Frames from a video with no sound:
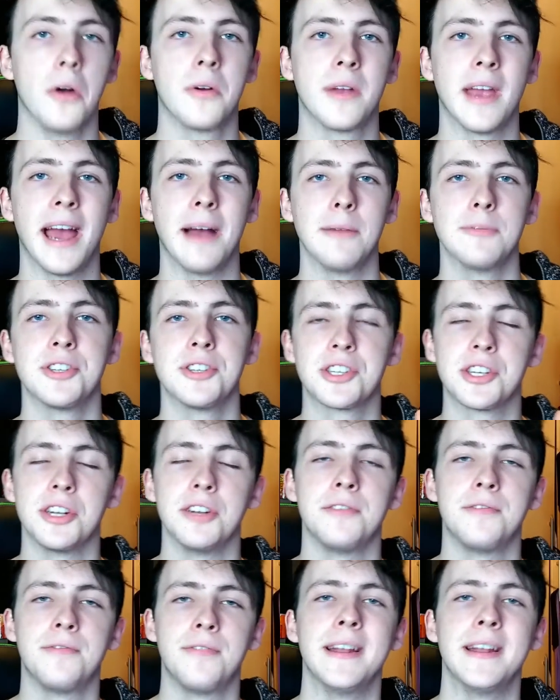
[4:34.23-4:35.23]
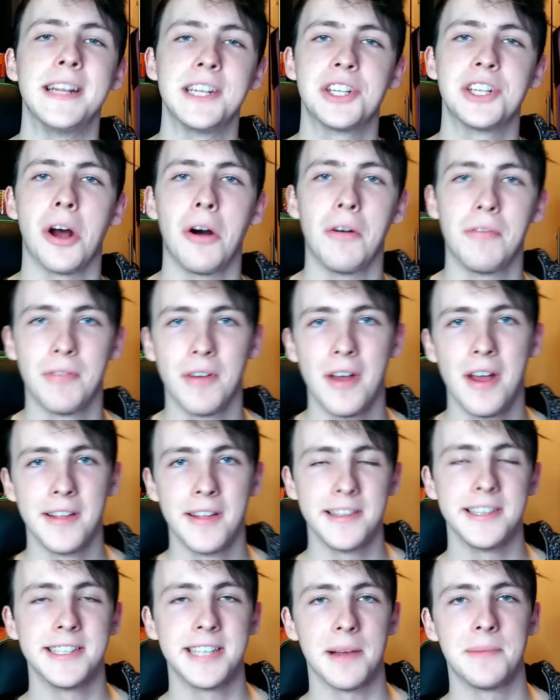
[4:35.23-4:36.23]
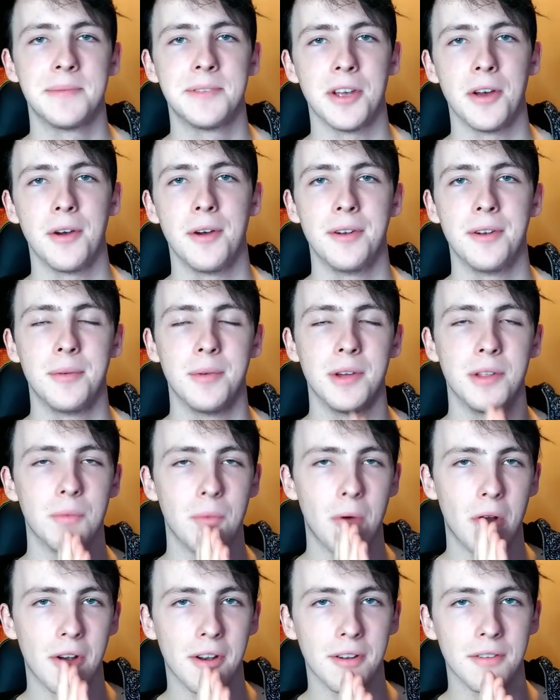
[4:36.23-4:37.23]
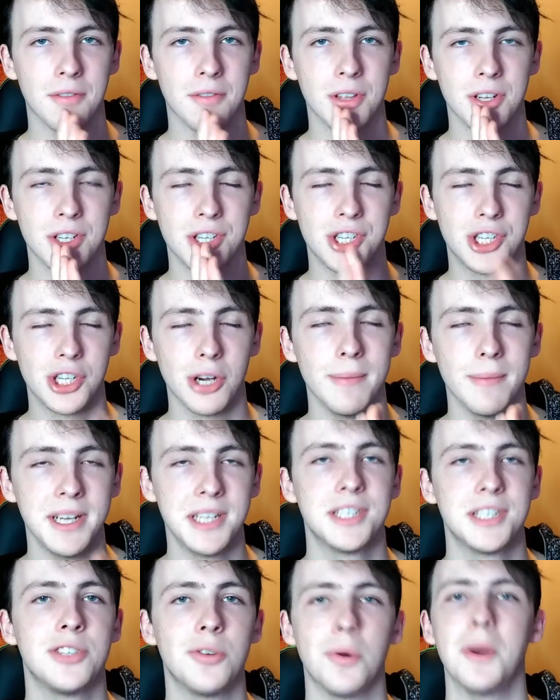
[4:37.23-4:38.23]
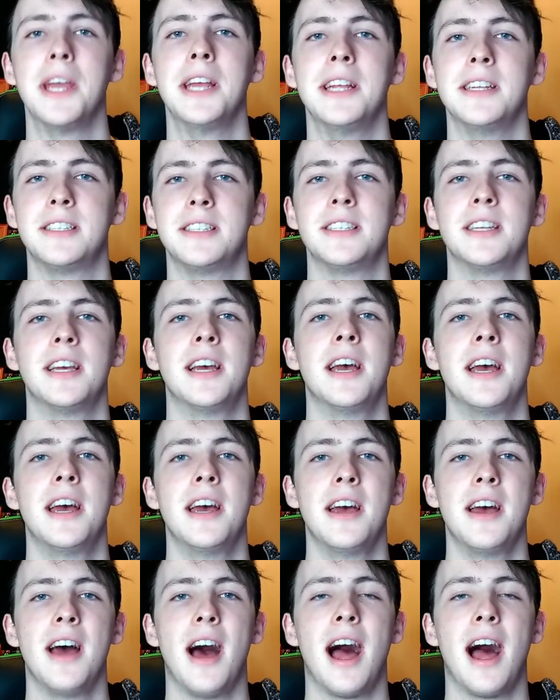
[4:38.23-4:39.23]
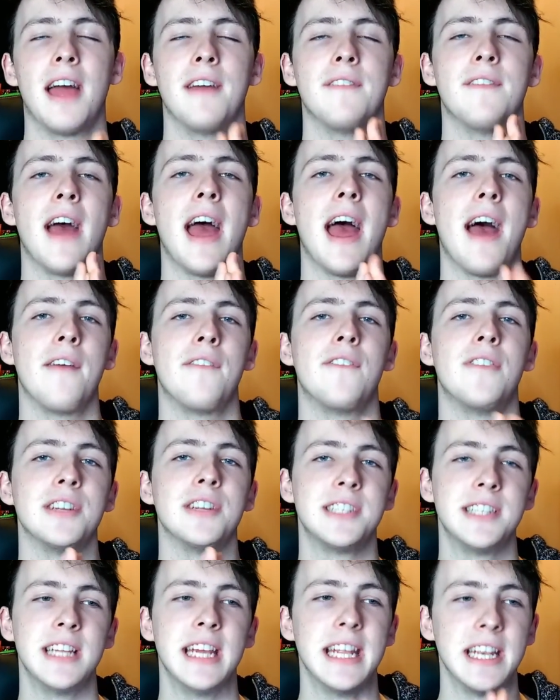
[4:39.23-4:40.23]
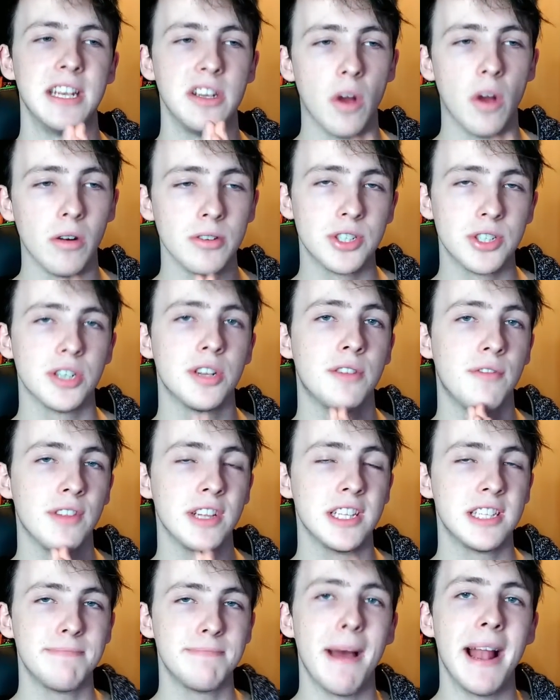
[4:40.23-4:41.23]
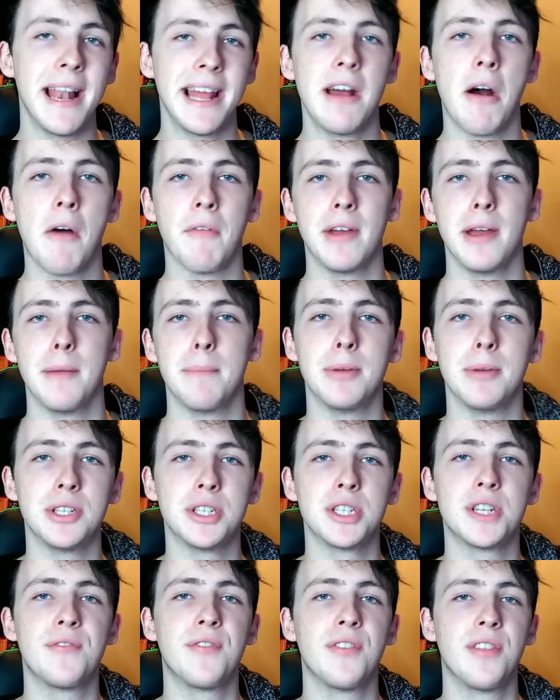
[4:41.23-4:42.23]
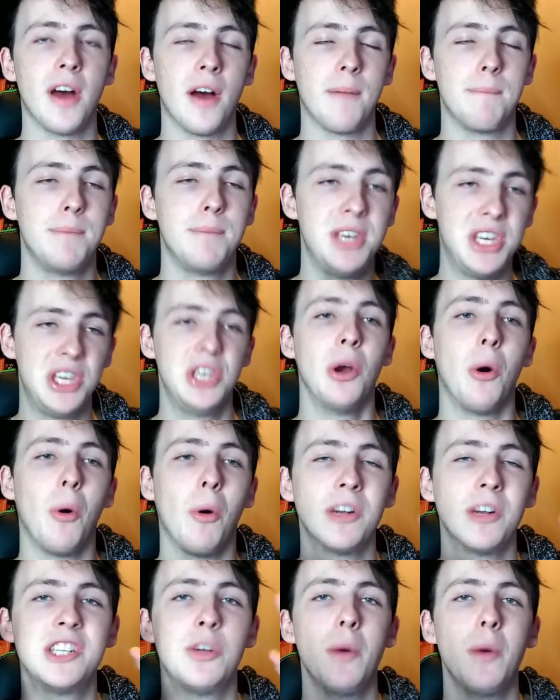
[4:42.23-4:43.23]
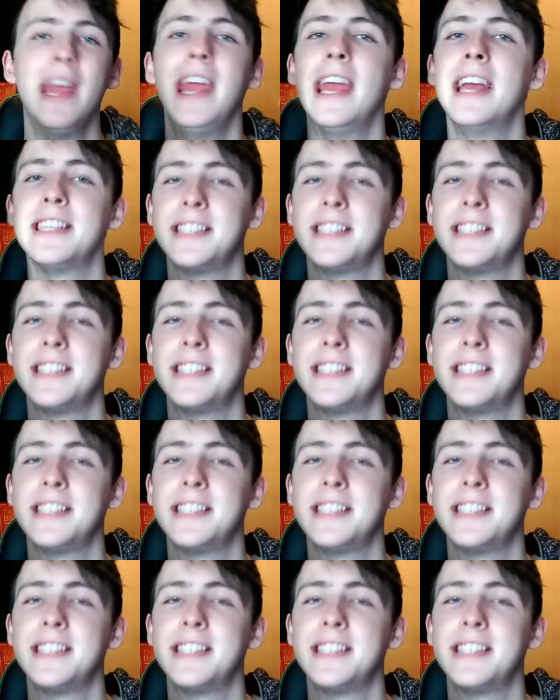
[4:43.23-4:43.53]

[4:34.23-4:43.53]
Okay, I'm just going to finish off this episode with one of the dumbest tweets I've ever seen. Not just for the spelling of it, but just for the pure tweet